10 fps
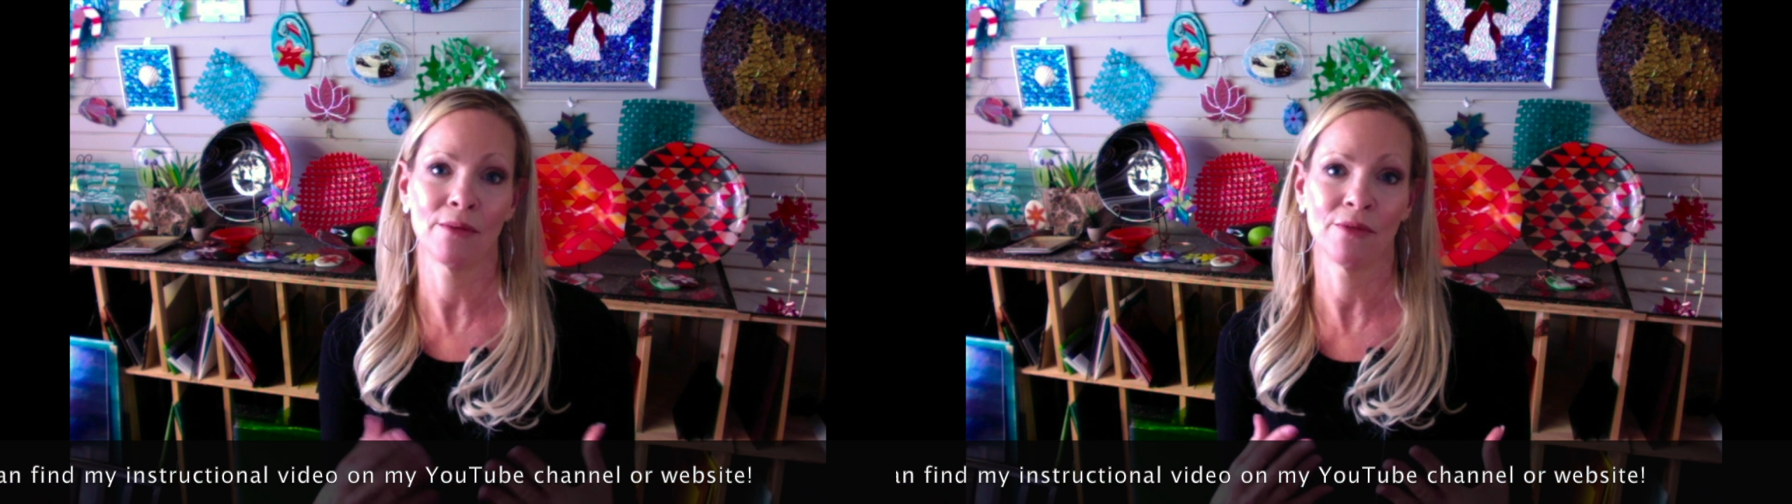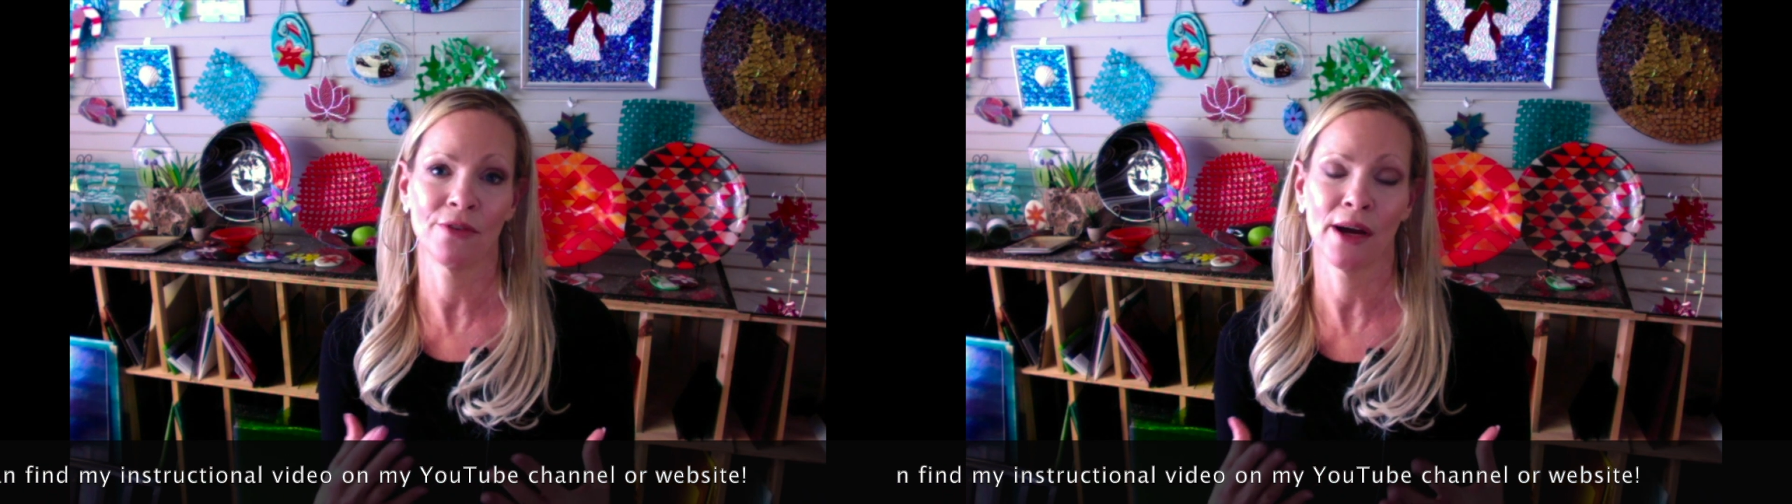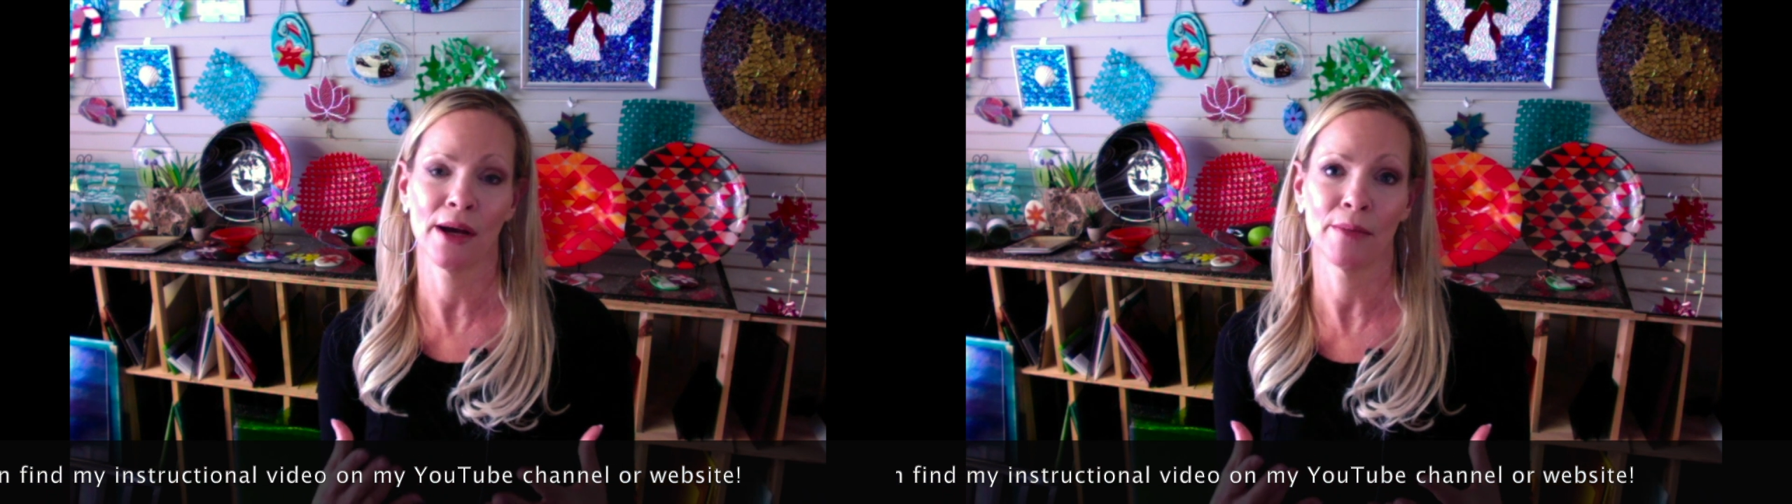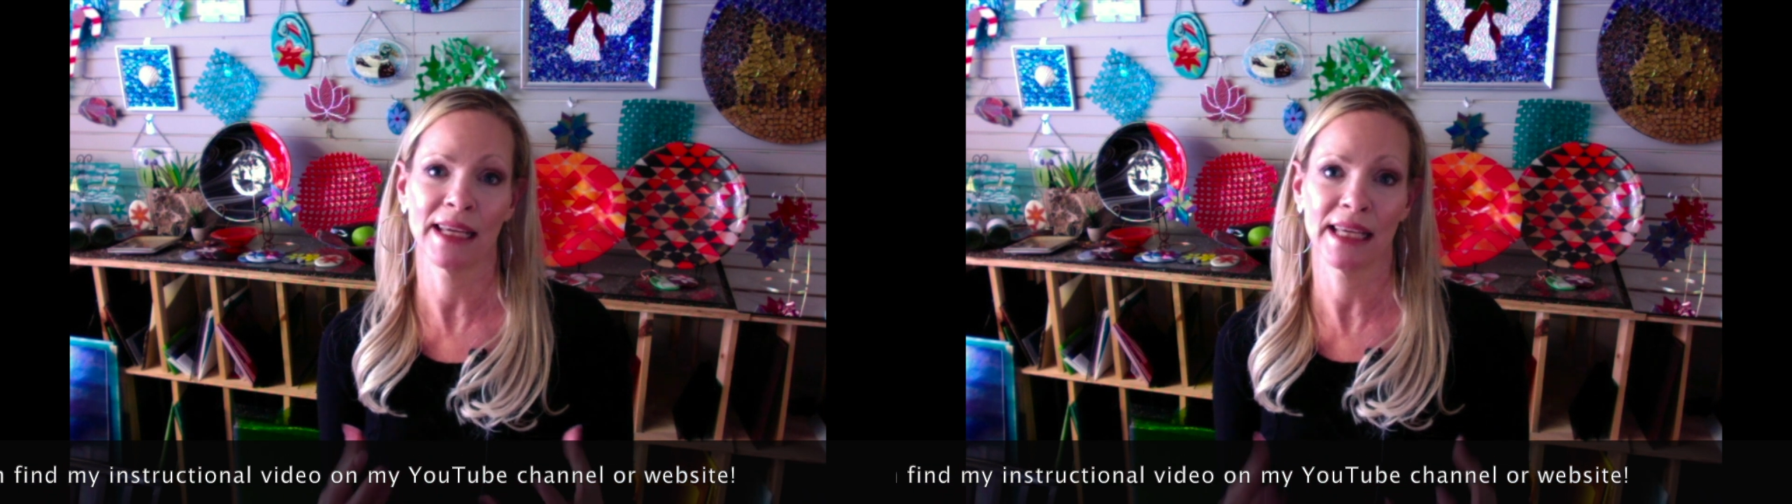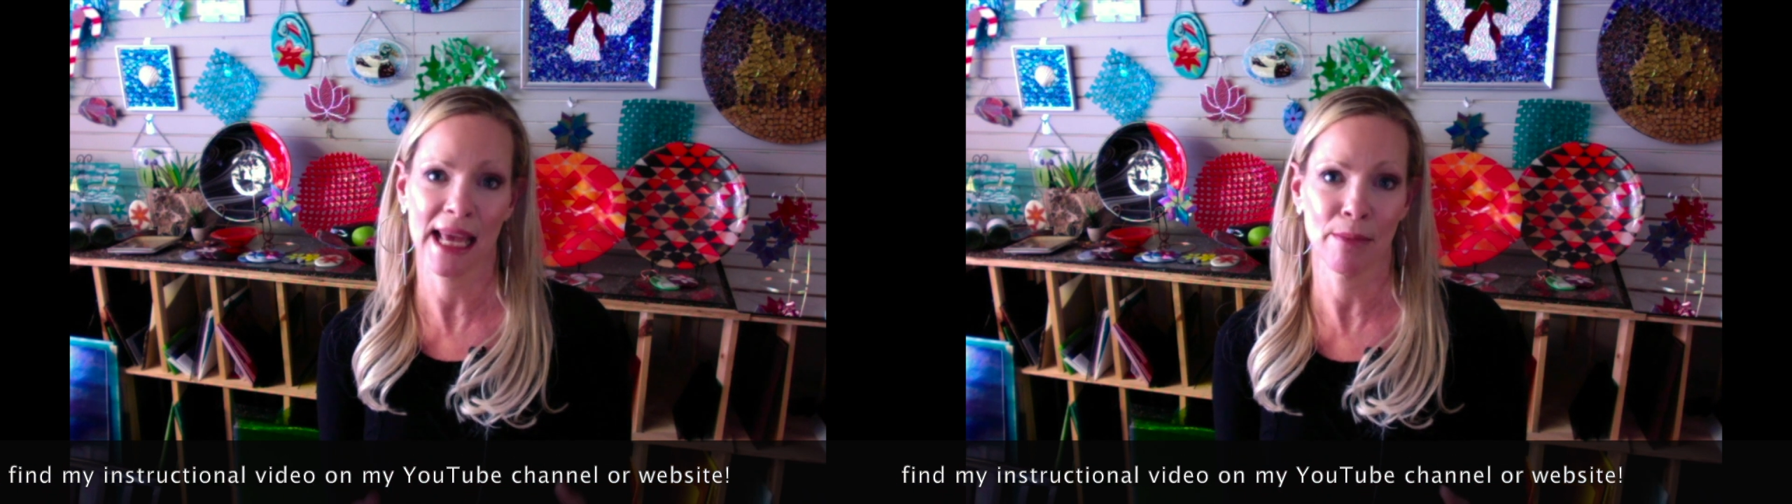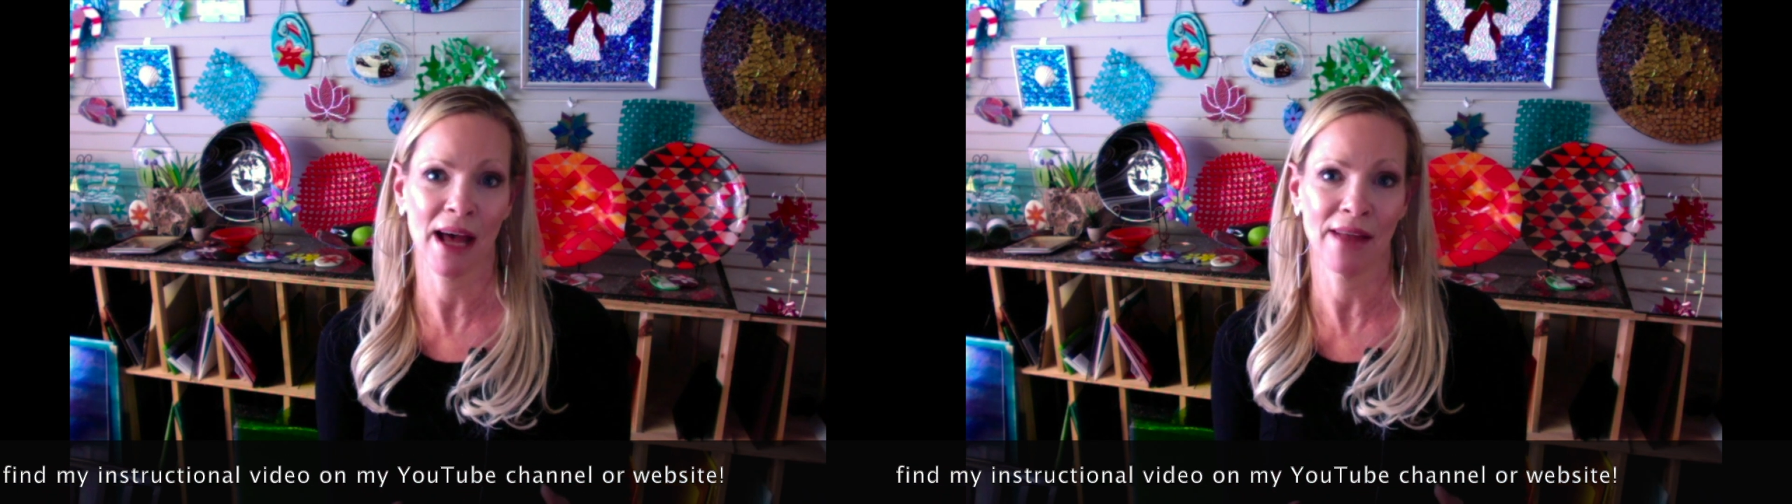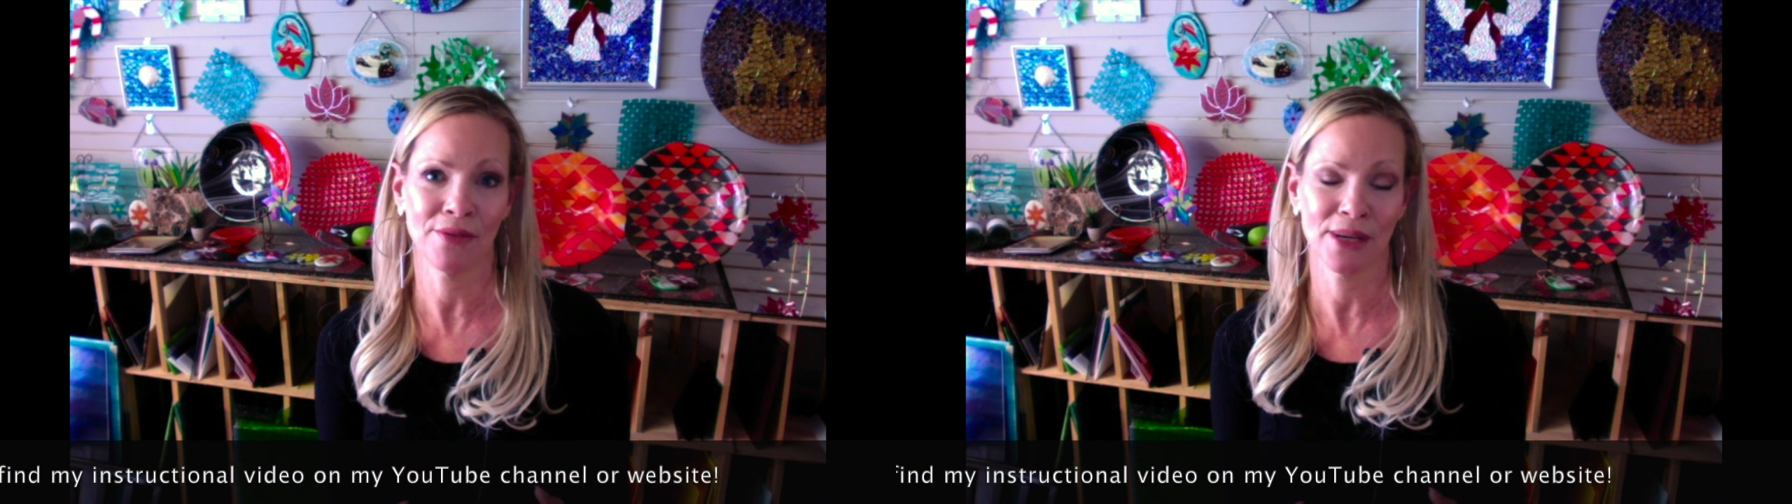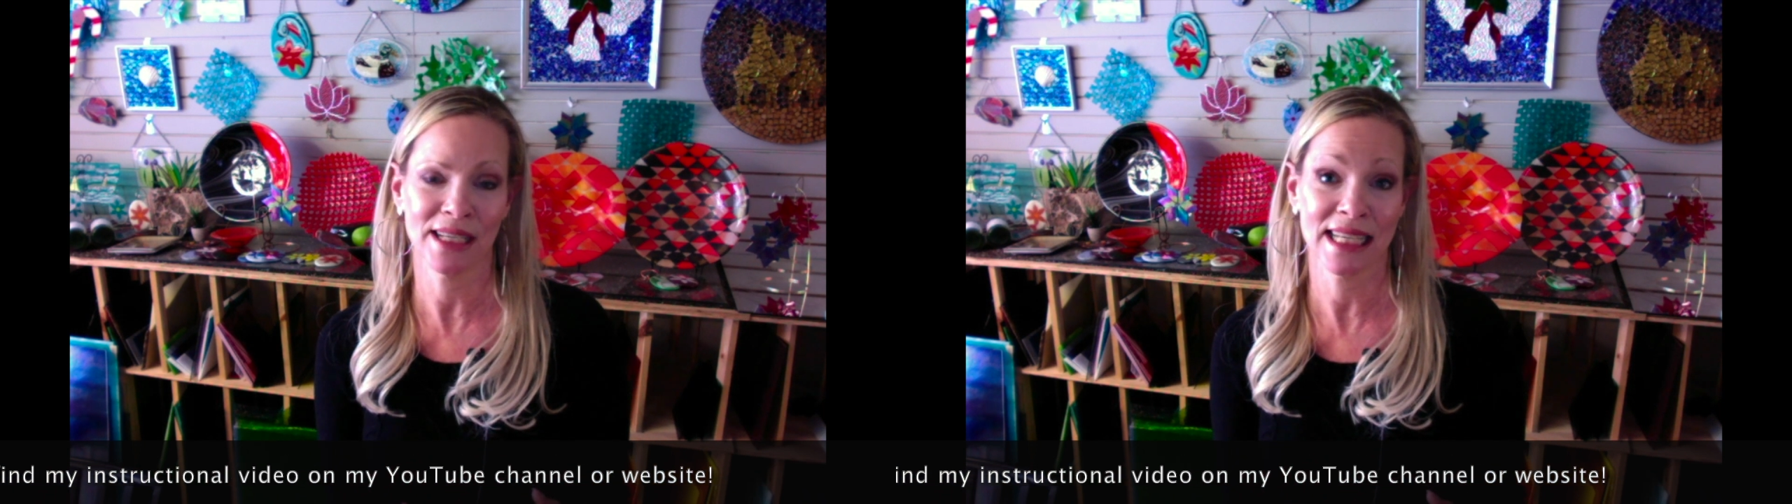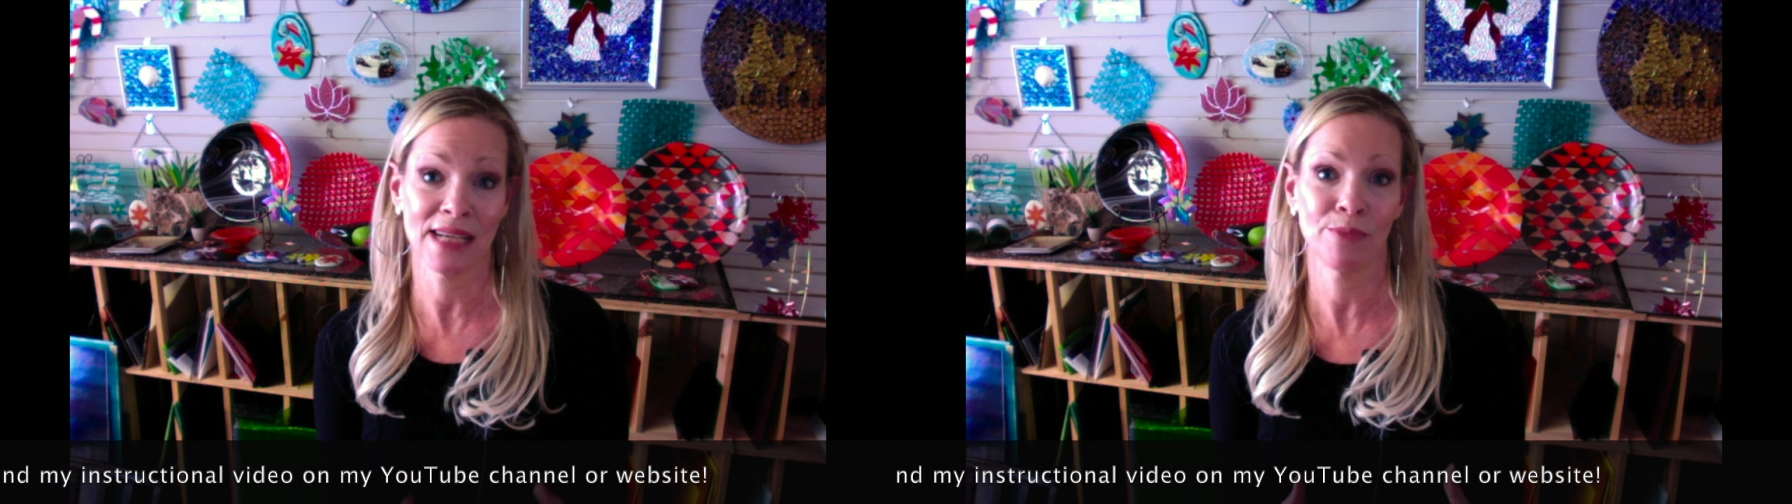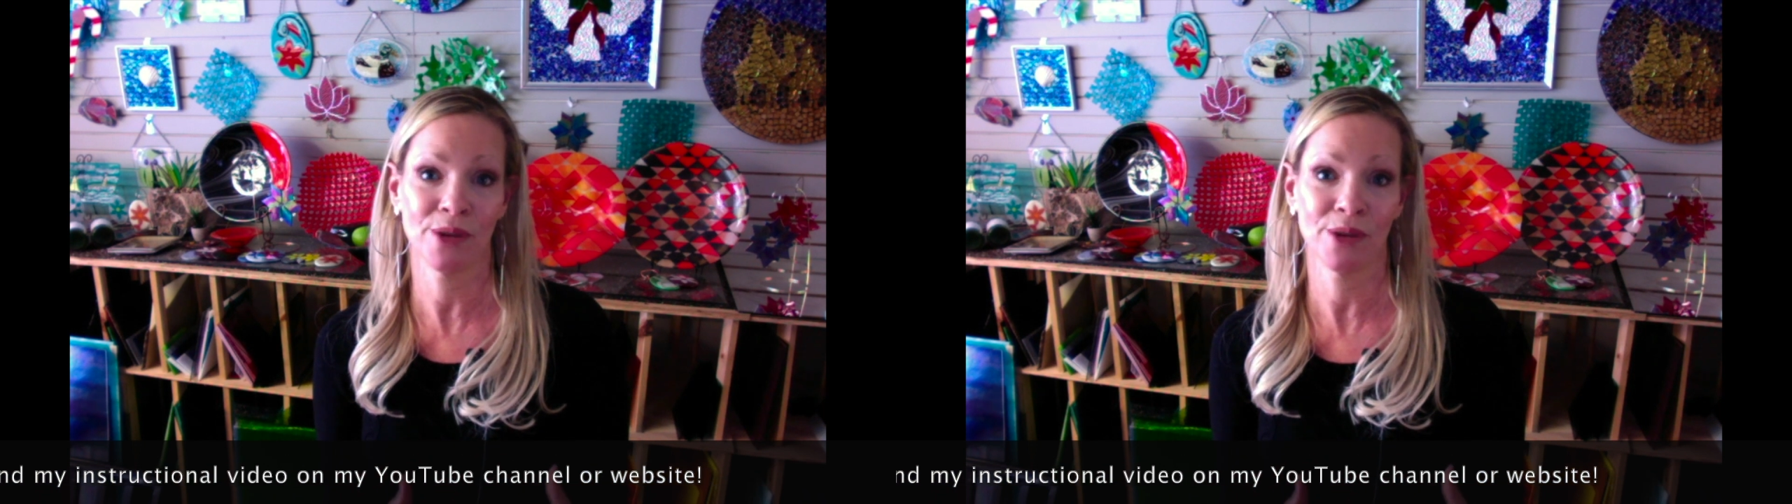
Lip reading: from Game On 3D